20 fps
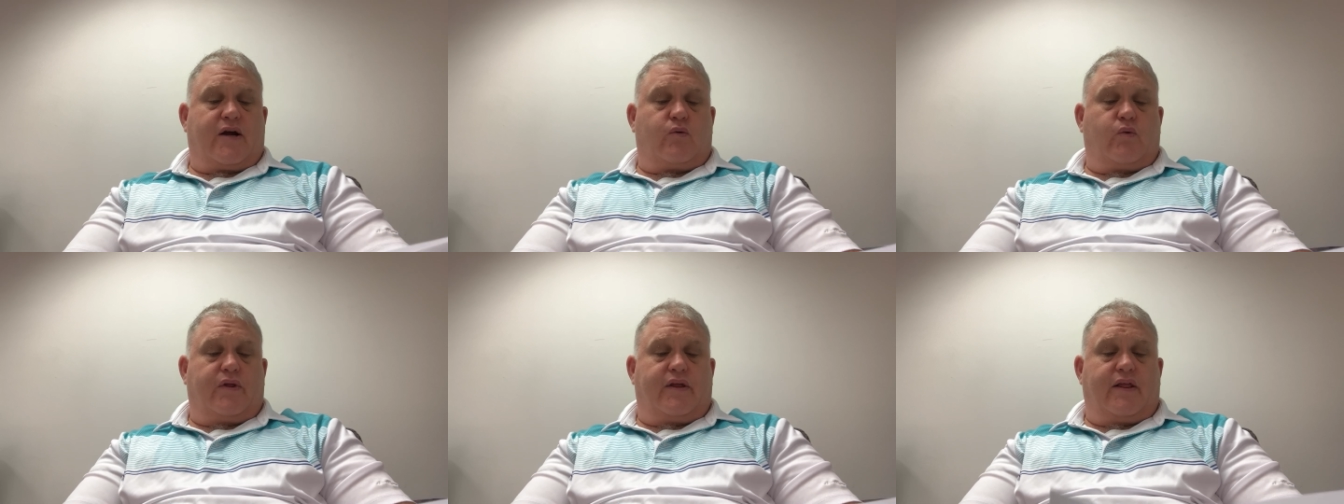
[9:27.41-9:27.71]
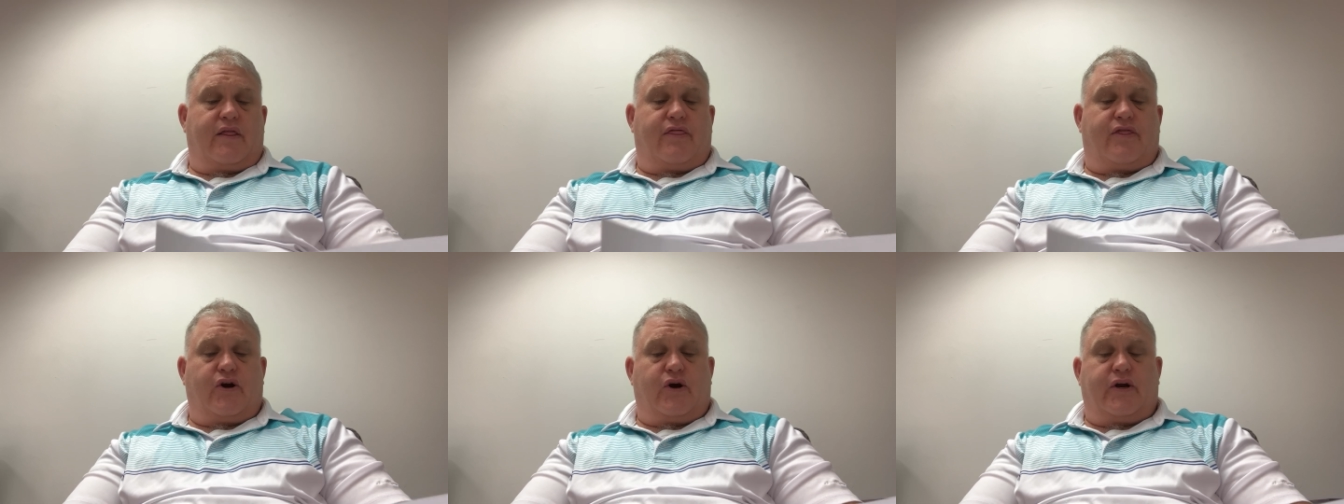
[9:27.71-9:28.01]
within
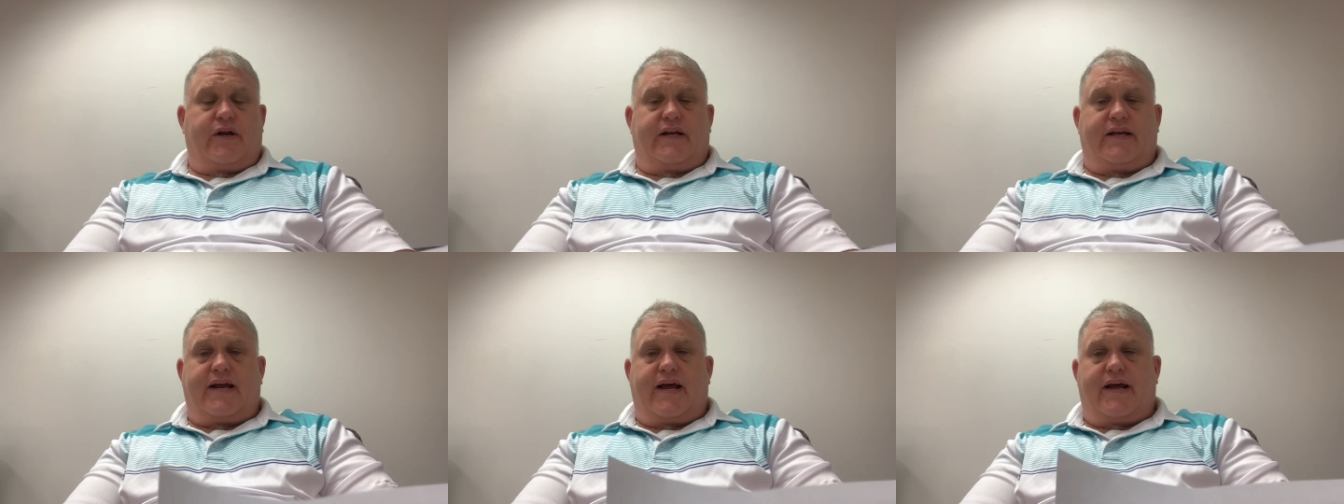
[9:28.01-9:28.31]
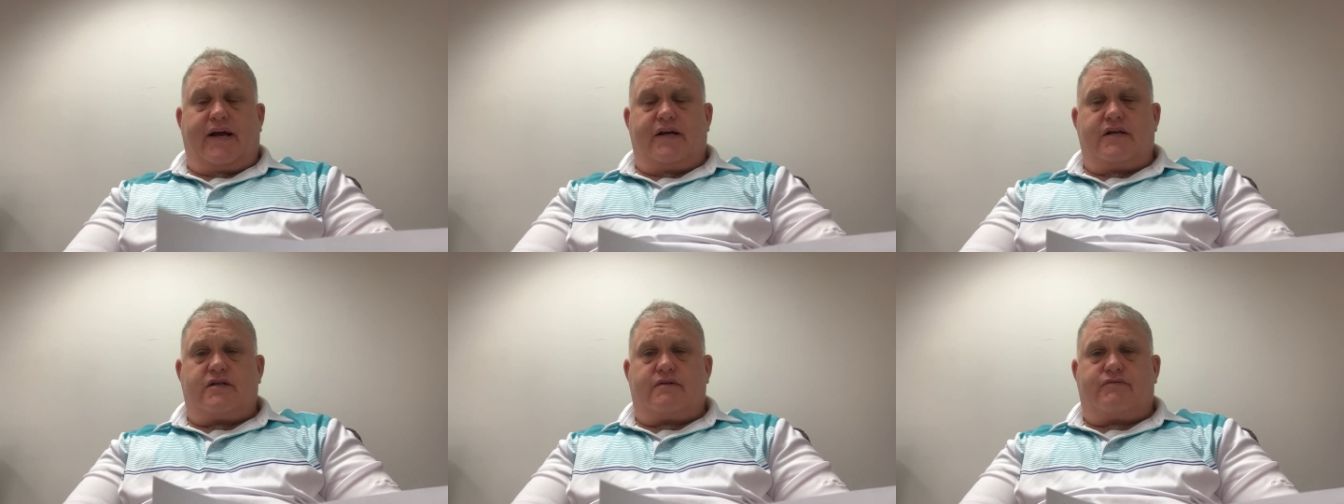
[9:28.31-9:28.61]
30
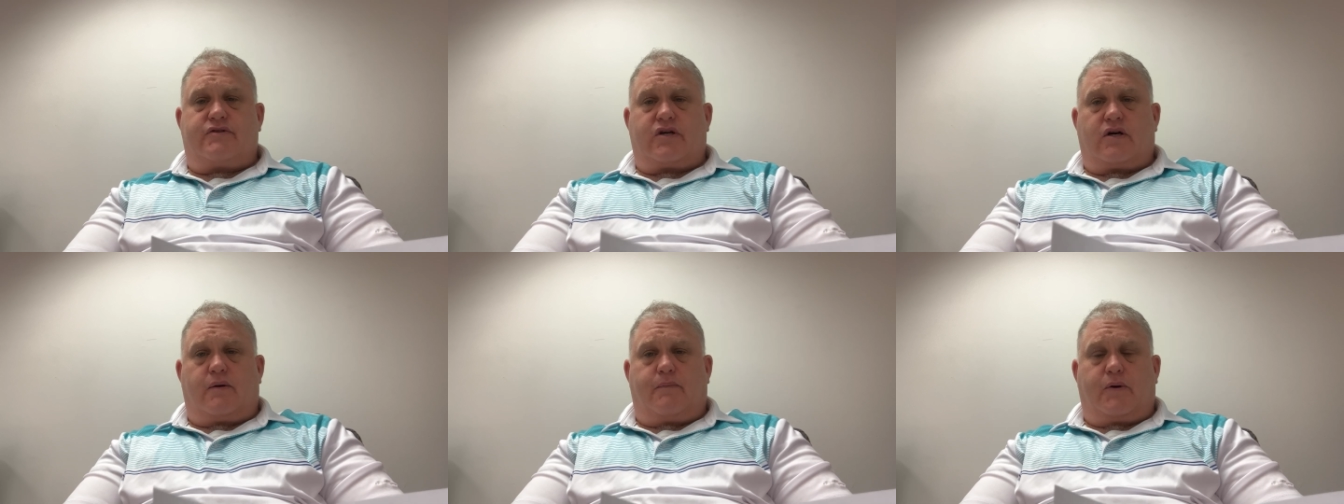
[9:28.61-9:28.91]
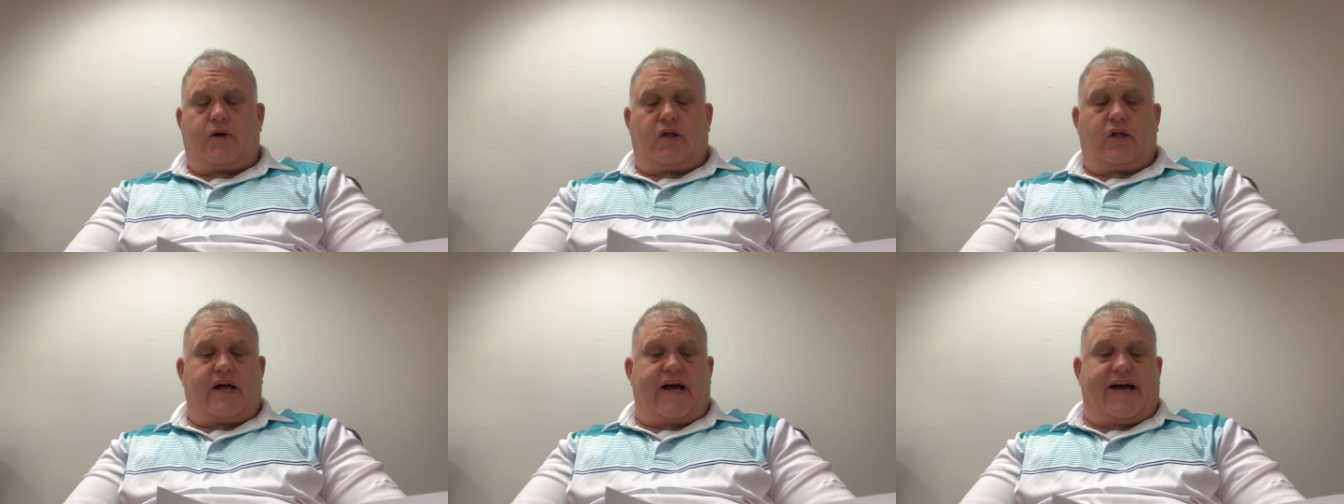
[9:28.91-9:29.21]
days of
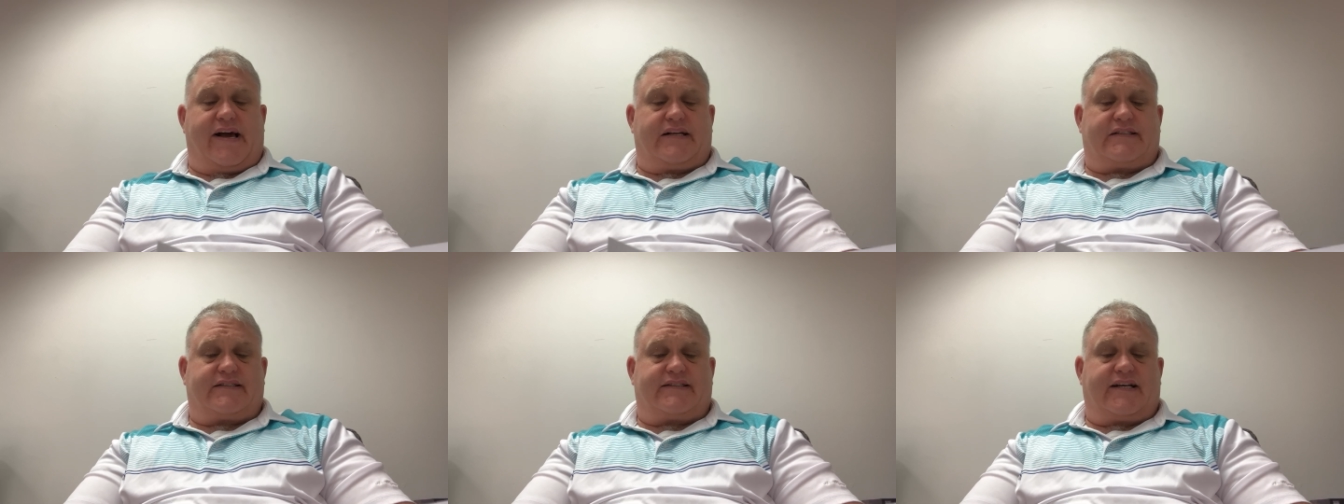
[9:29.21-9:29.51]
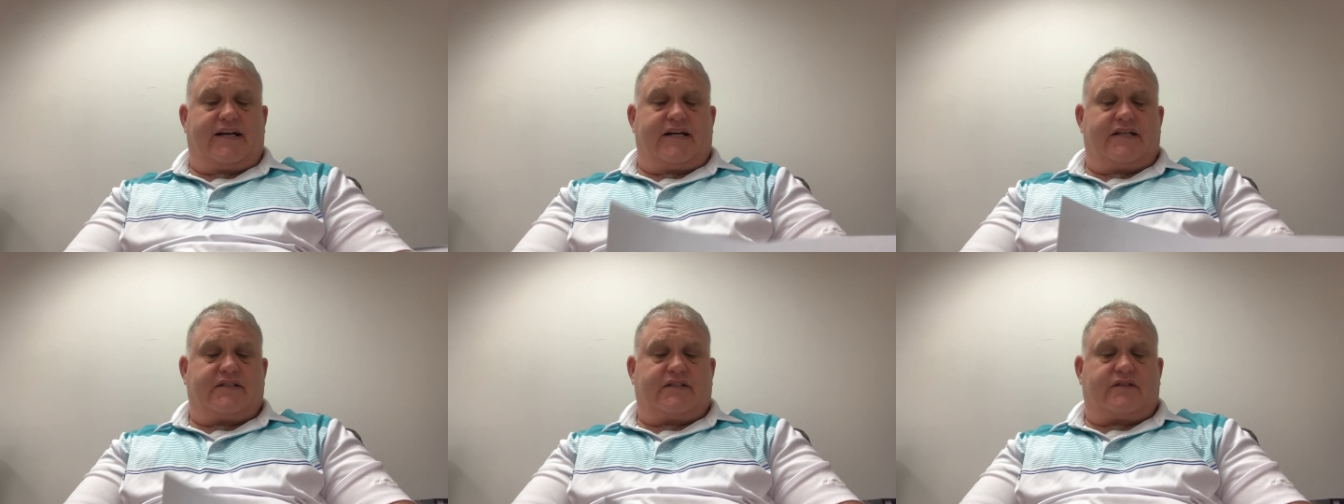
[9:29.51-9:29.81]
terminal
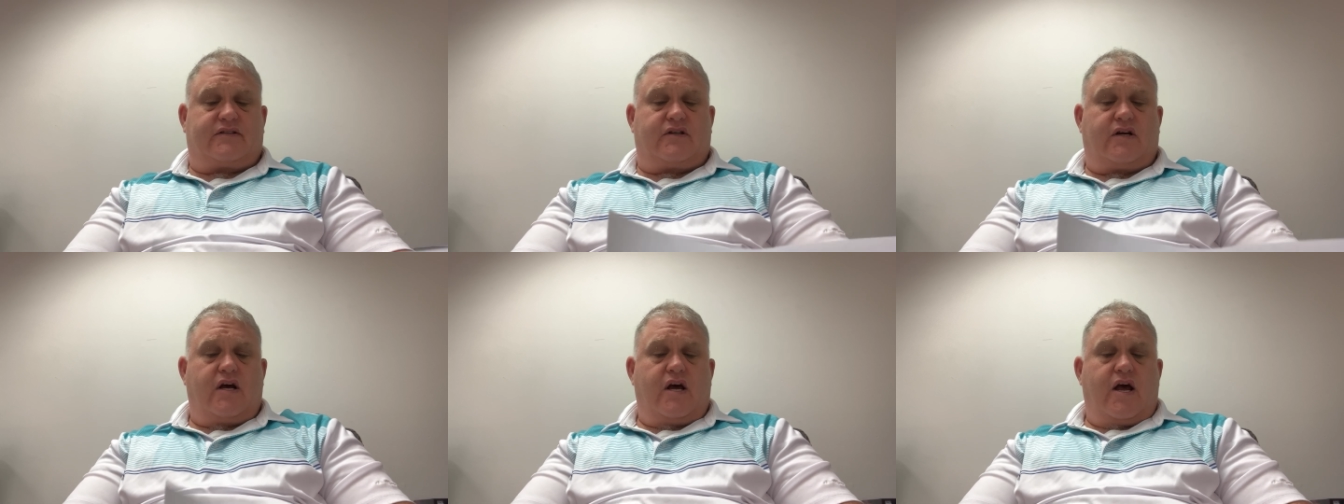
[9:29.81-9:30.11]
access,